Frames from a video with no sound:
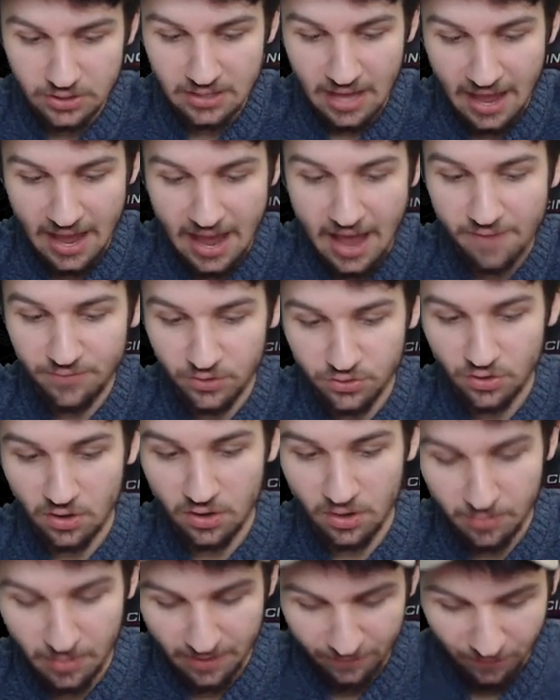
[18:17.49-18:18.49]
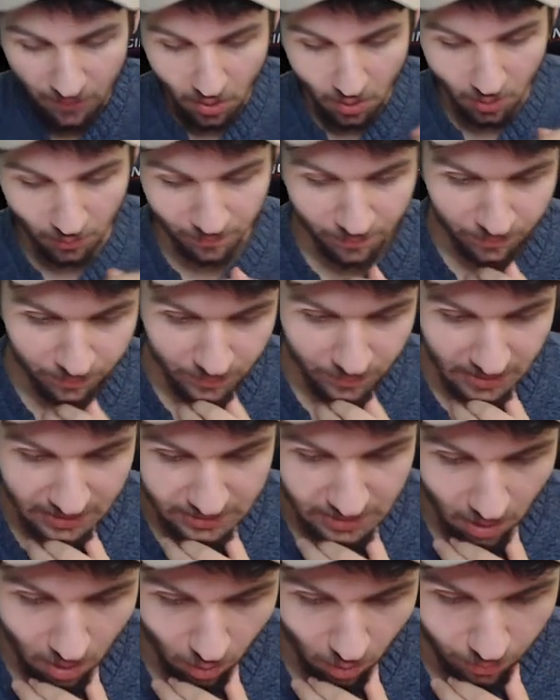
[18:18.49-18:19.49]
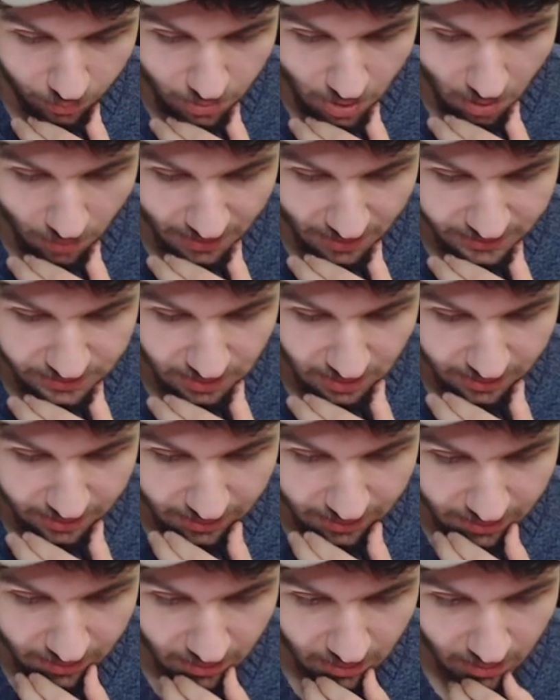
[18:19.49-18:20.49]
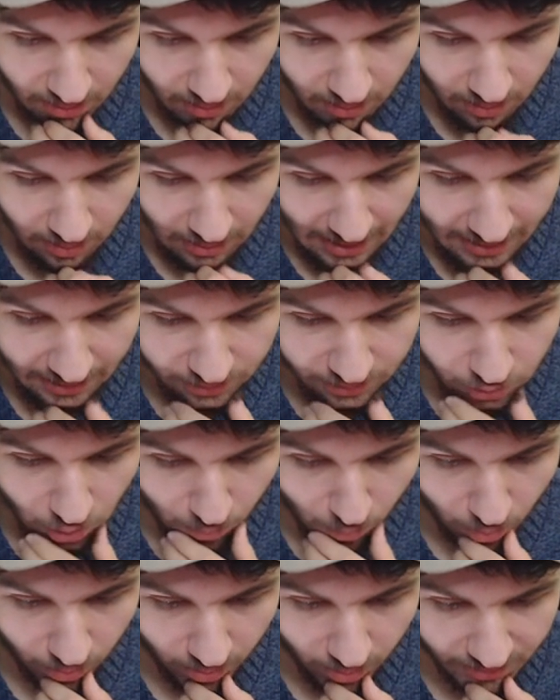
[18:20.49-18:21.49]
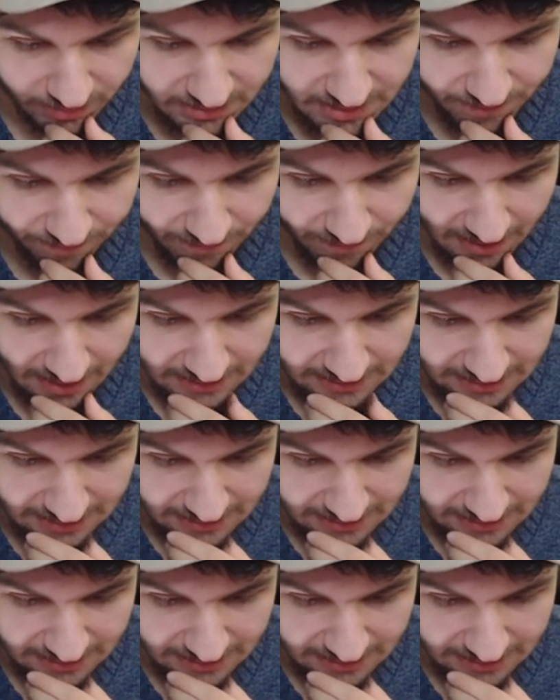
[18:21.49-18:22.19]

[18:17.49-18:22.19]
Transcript: I have this song on my phone because, oh no, that's not good. All right, let's go mortar on defense.